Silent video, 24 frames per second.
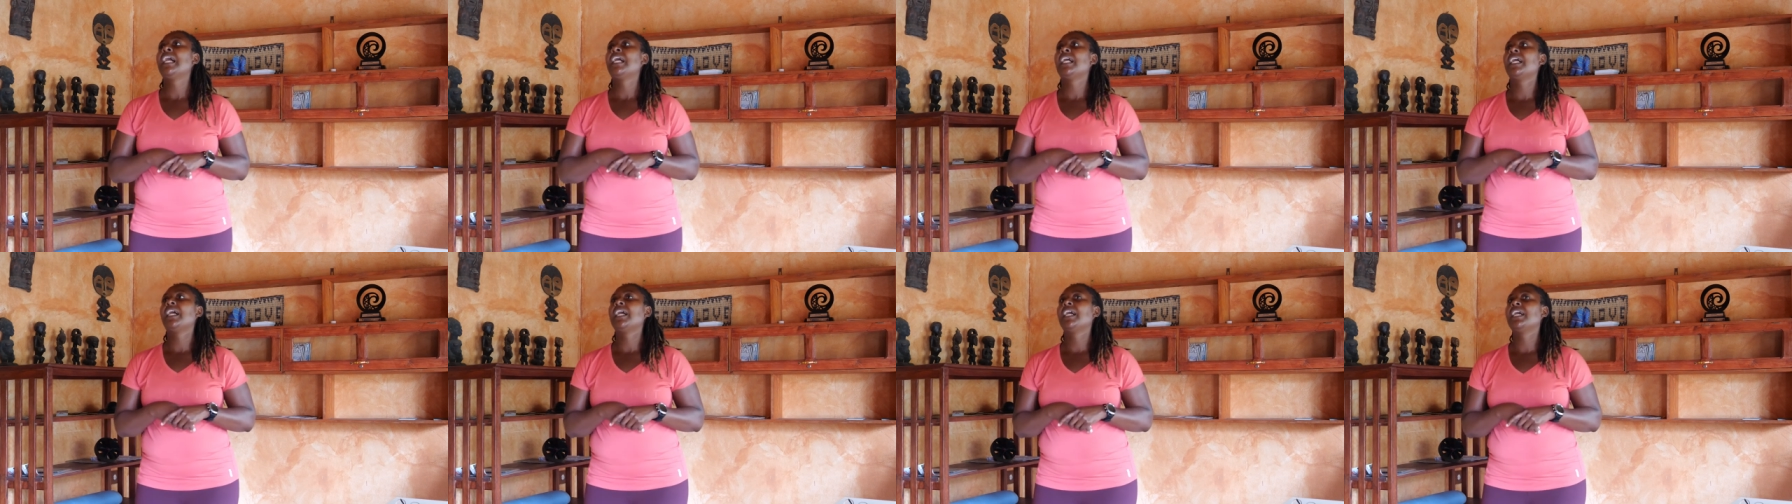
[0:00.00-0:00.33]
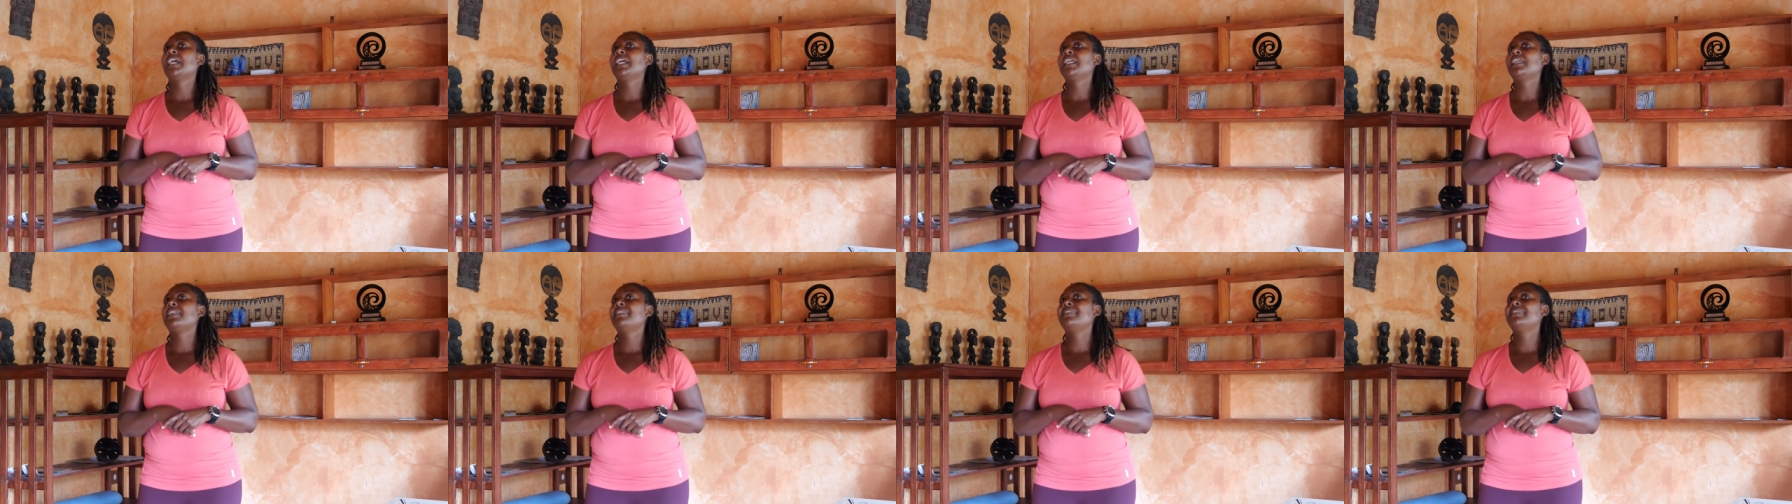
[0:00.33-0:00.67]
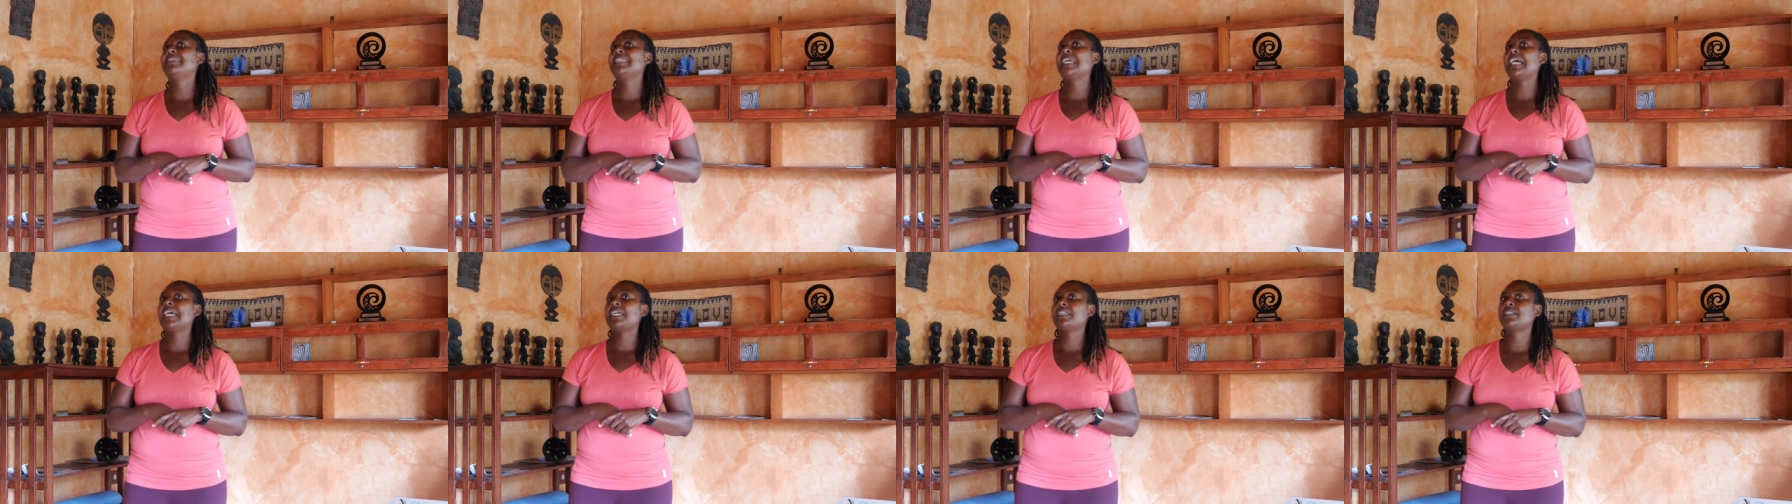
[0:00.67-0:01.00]
uh,
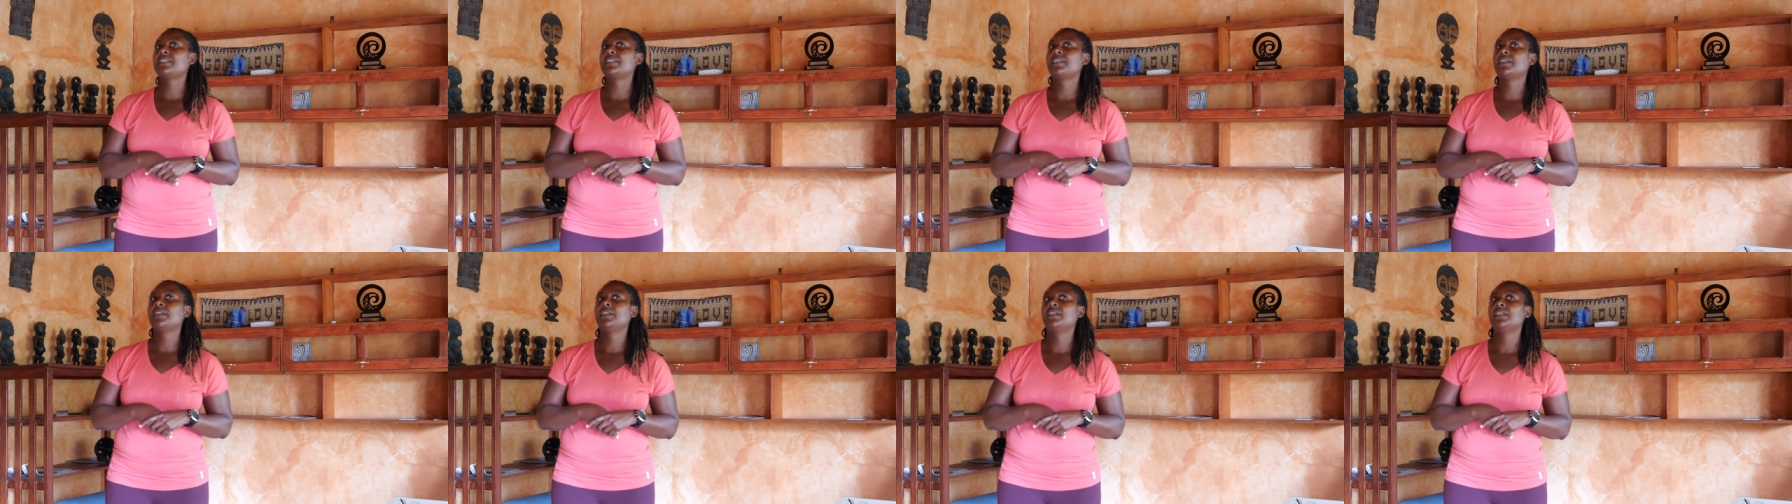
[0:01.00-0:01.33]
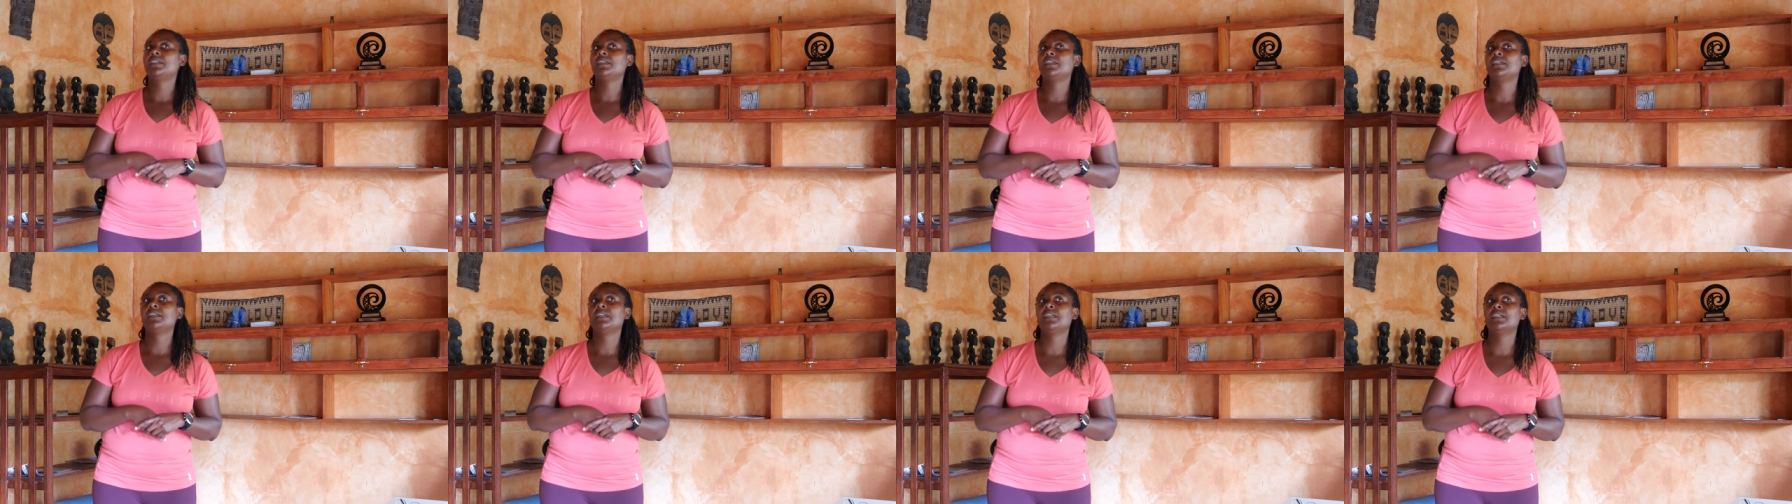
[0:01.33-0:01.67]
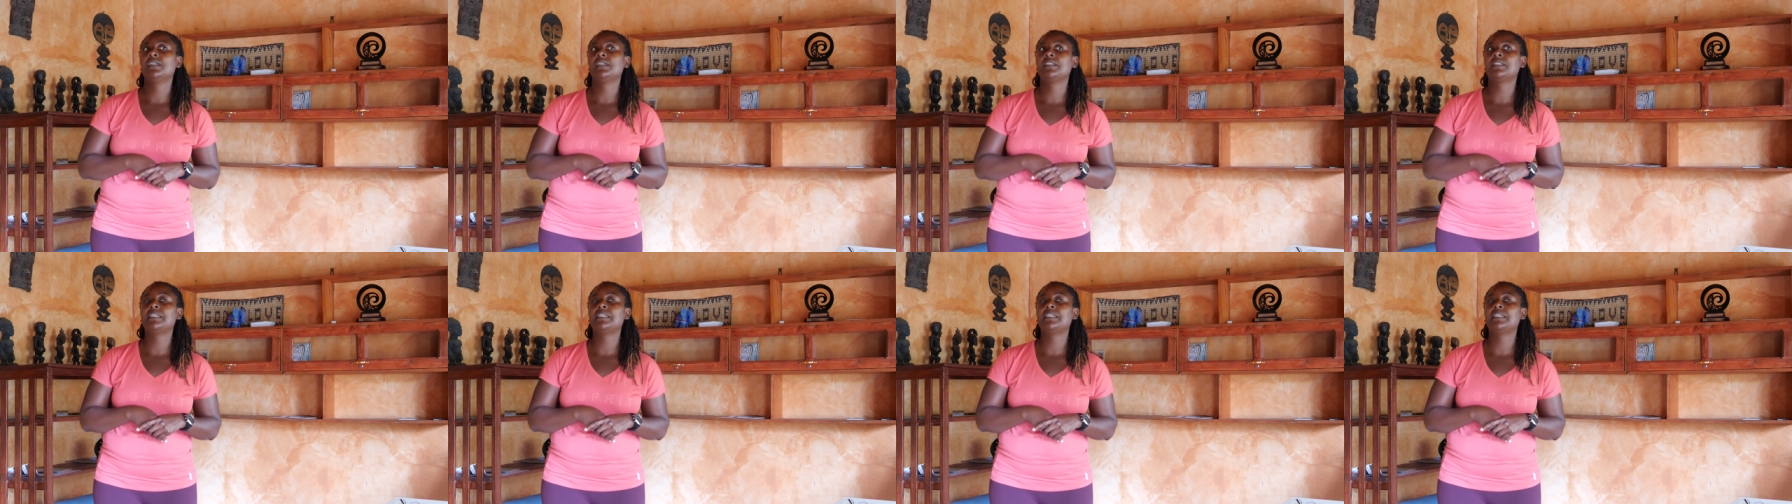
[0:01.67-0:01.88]
that uh,